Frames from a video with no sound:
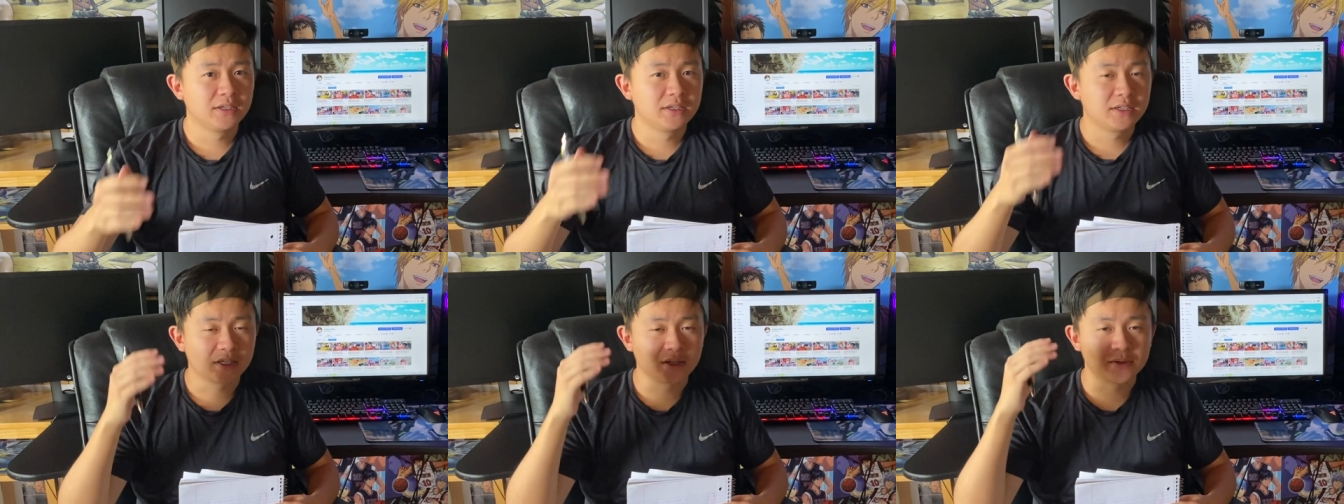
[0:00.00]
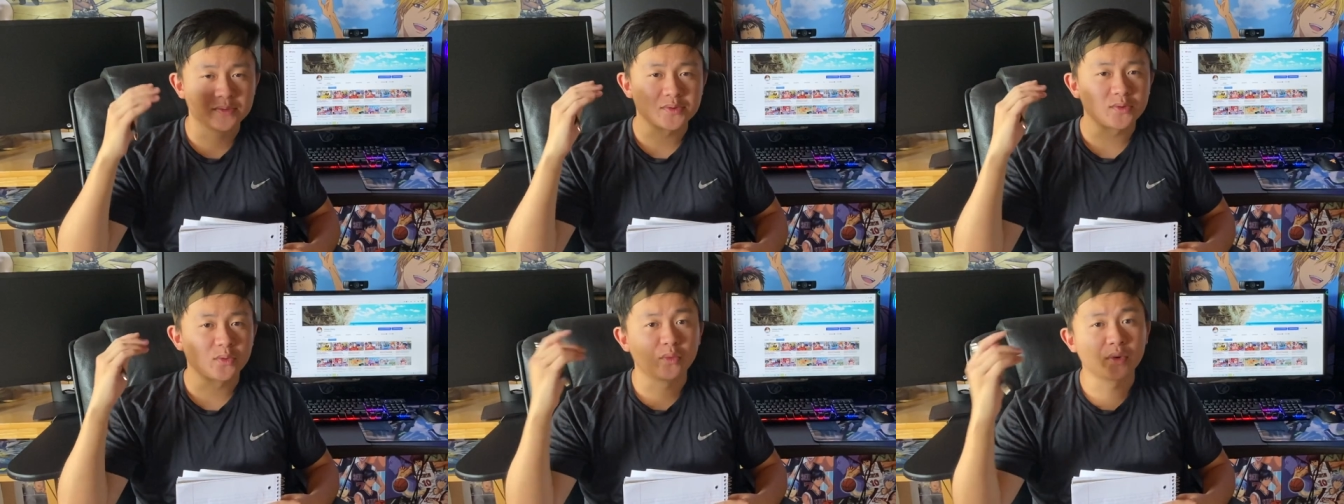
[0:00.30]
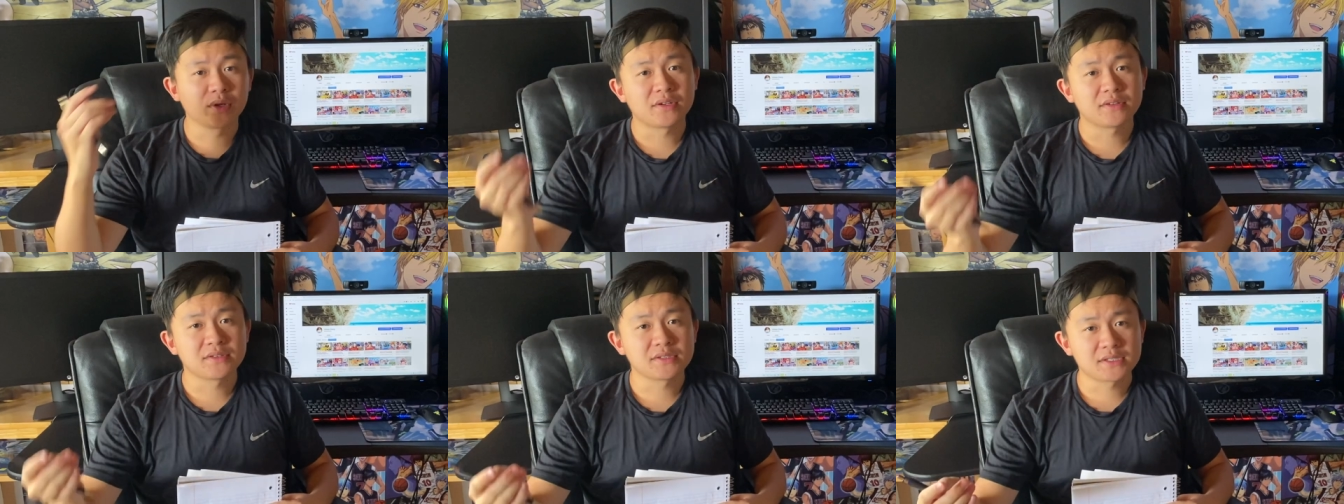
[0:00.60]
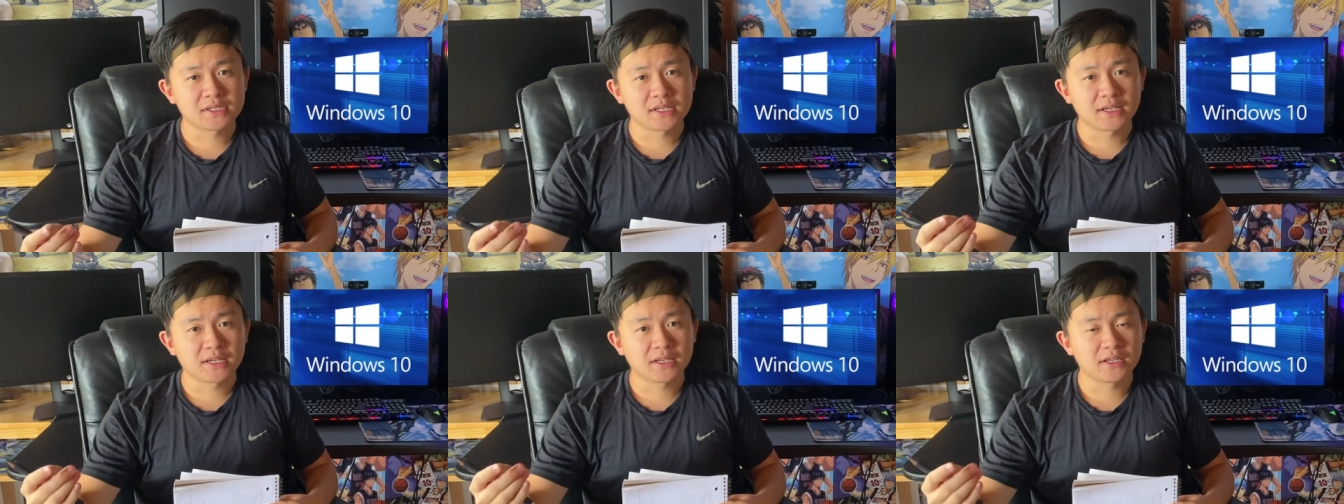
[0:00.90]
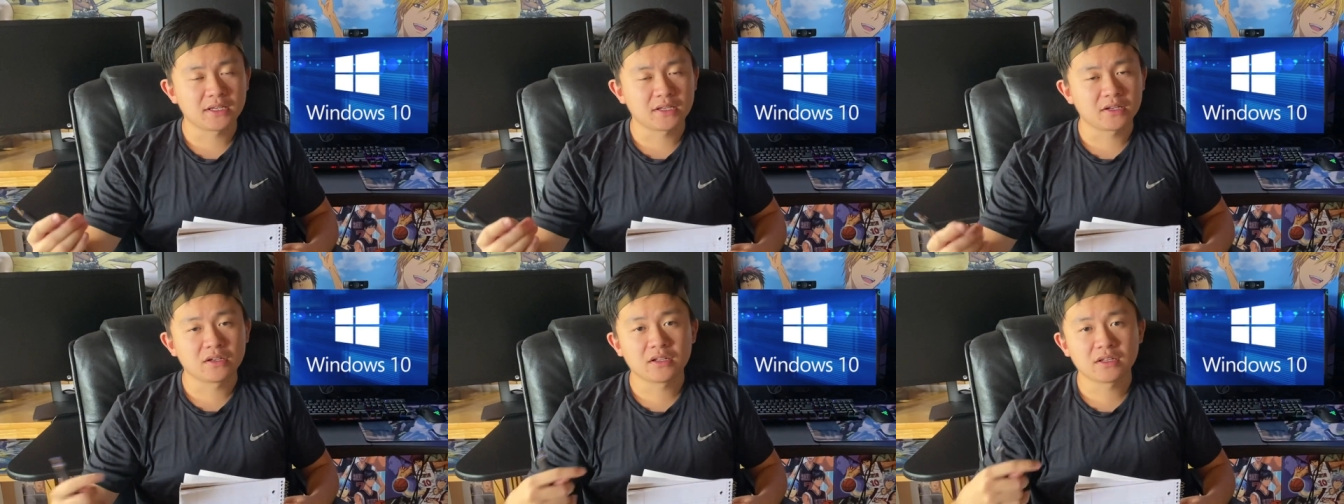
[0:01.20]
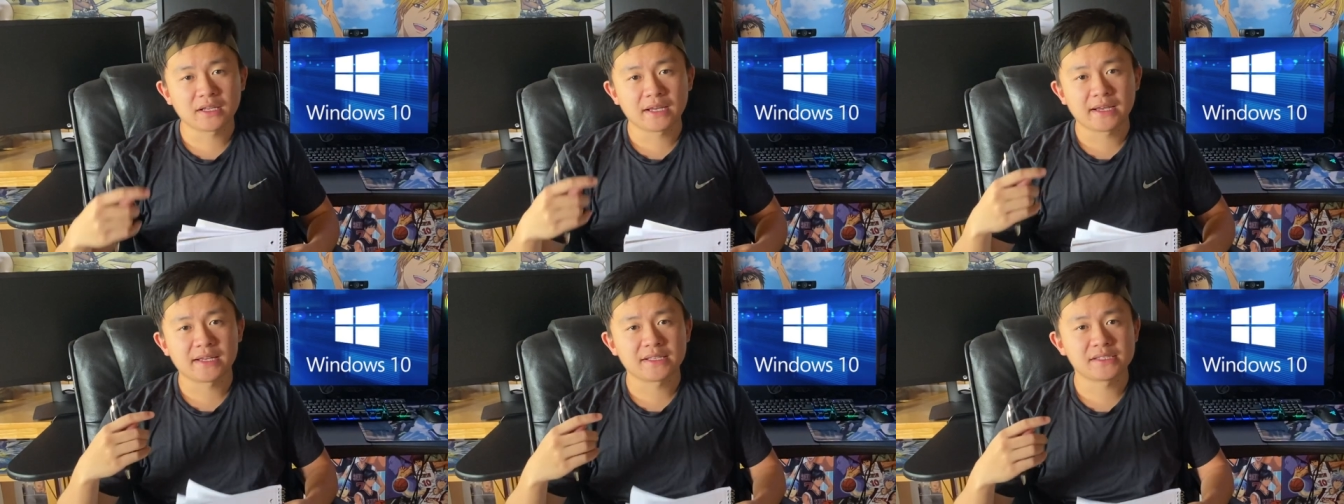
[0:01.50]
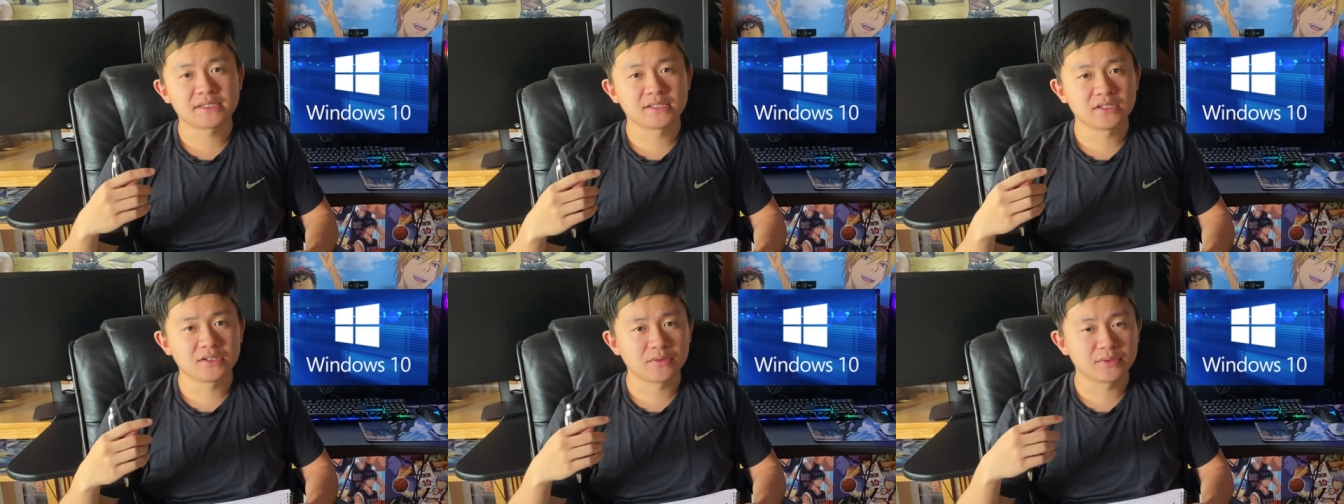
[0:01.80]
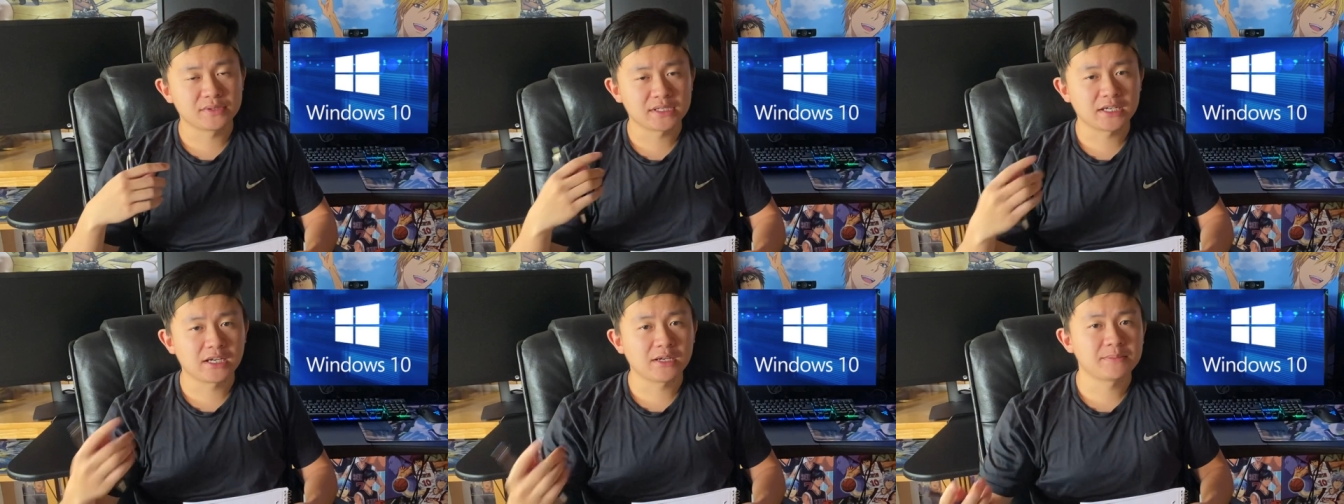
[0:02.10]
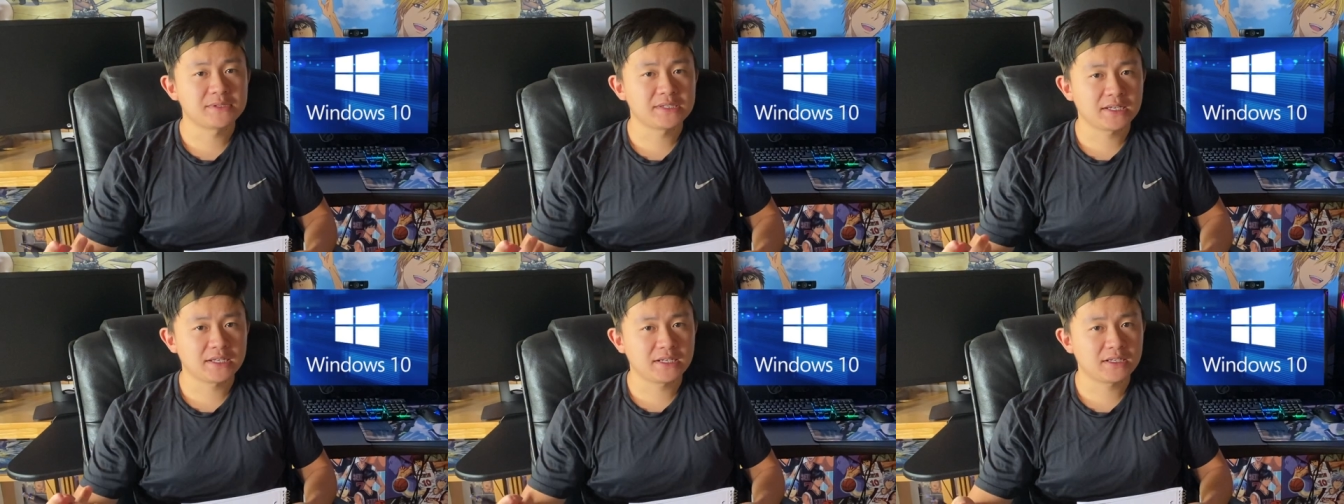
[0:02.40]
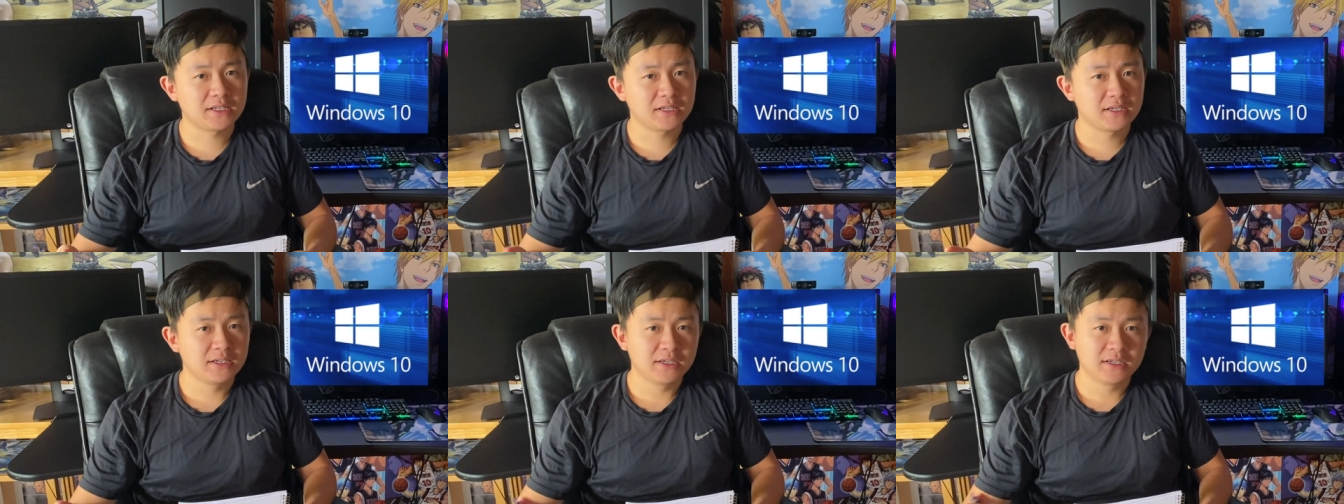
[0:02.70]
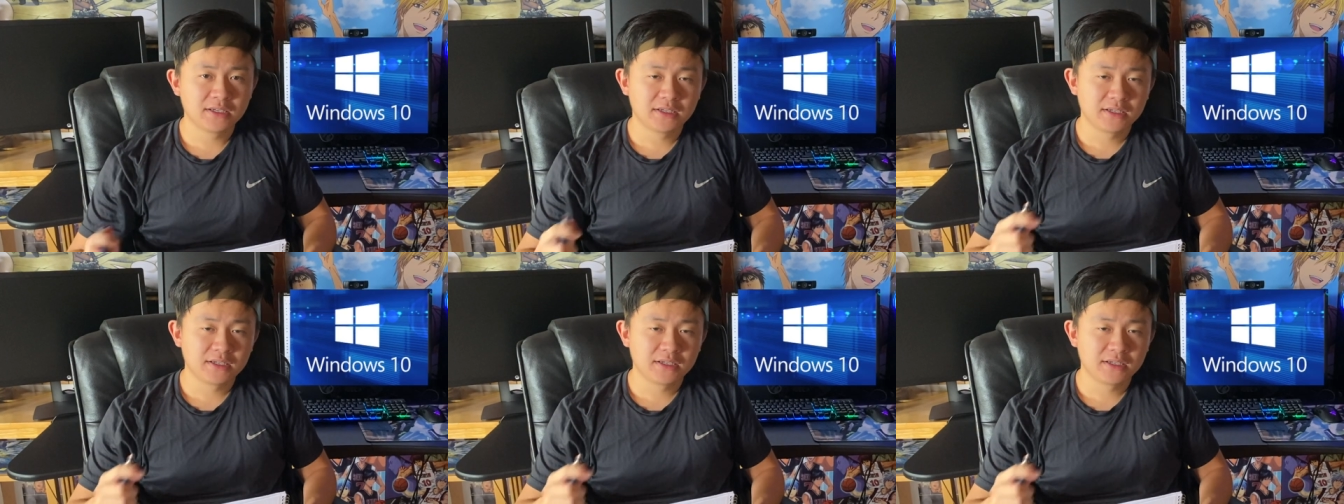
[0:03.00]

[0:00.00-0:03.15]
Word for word: Comes with Windows 10, and all I had to do was update it.